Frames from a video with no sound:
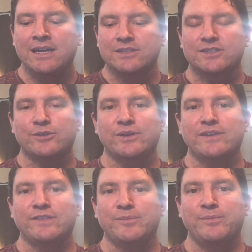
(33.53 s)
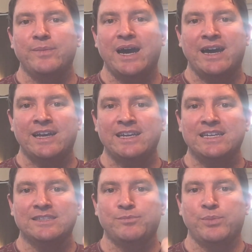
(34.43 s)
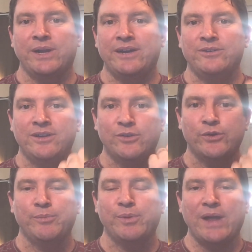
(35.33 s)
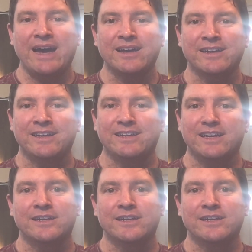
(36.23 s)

So if the eye is brown or black,